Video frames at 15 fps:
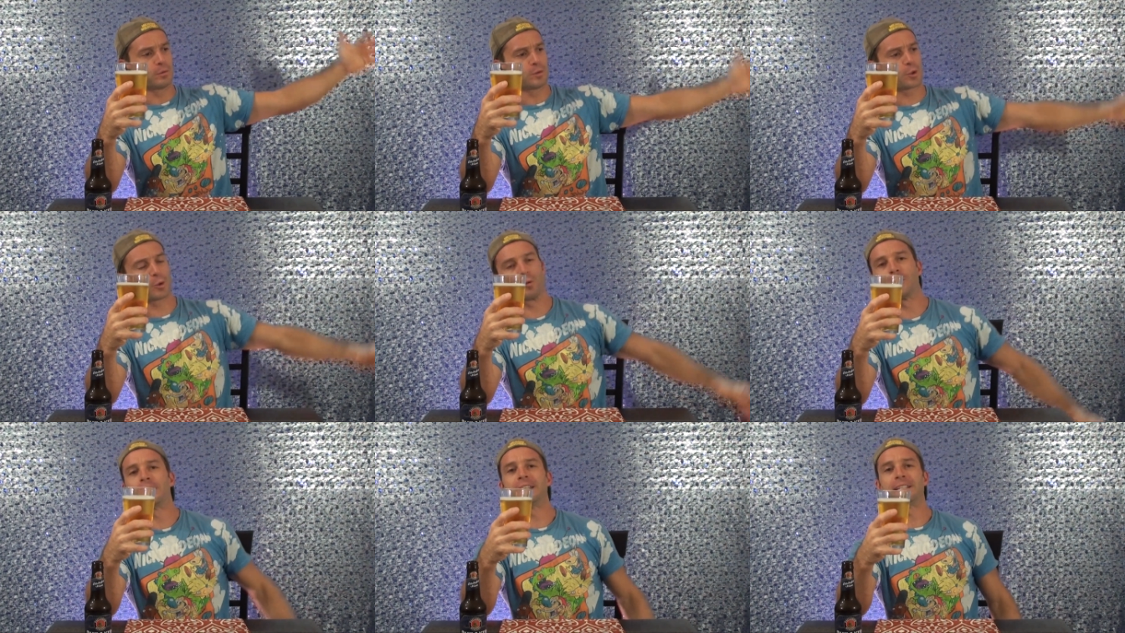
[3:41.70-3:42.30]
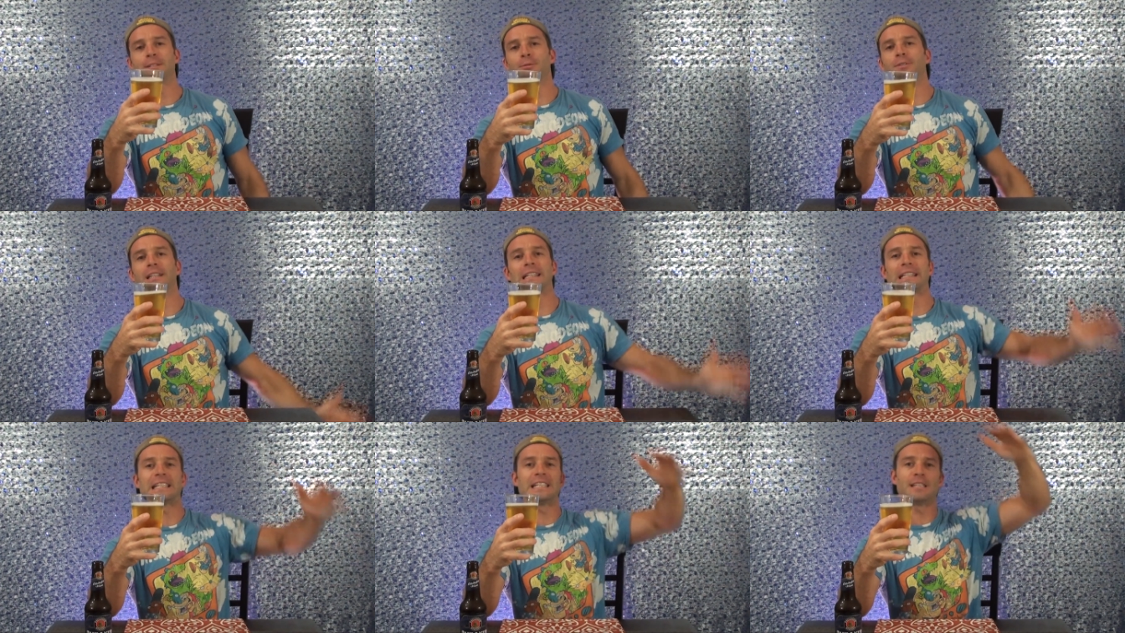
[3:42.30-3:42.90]
trees with
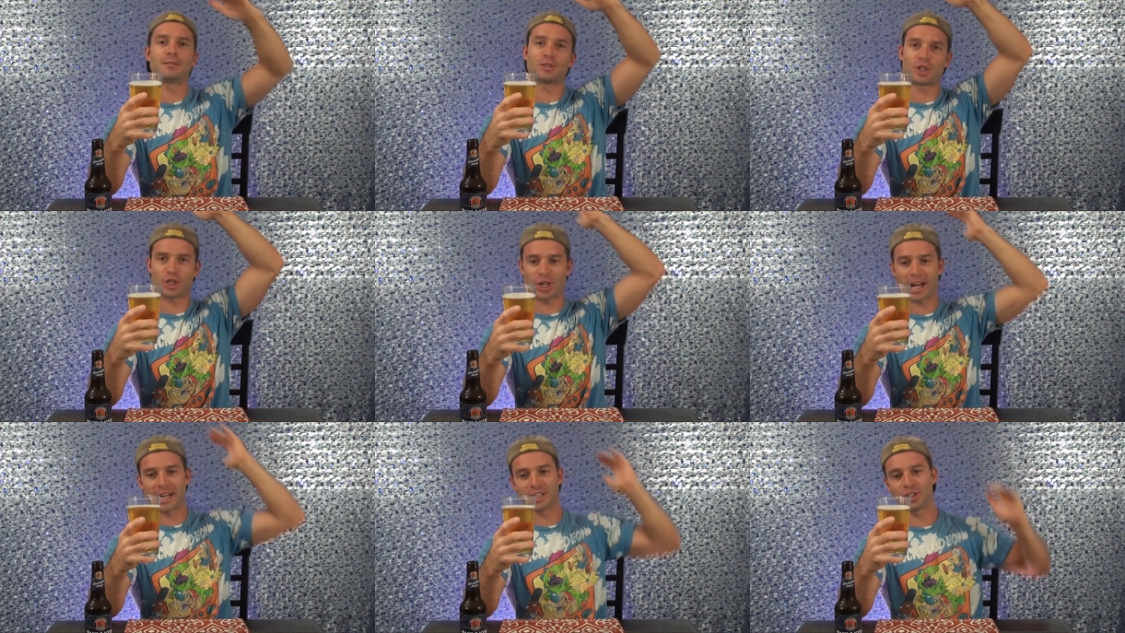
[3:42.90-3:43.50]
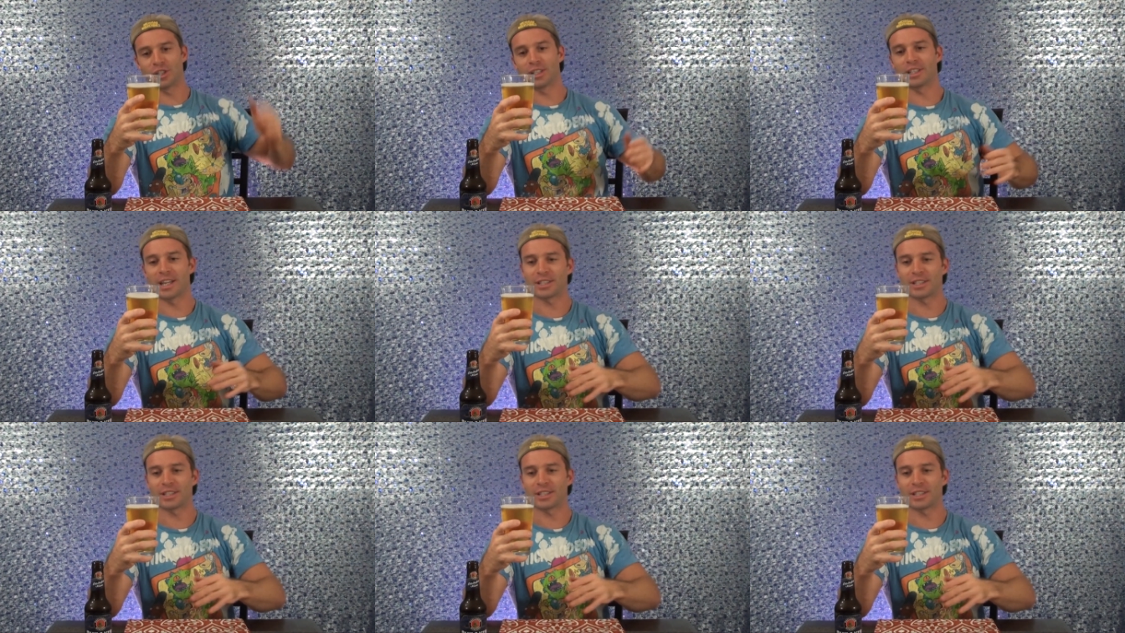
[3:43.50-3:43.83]
the leaves changing.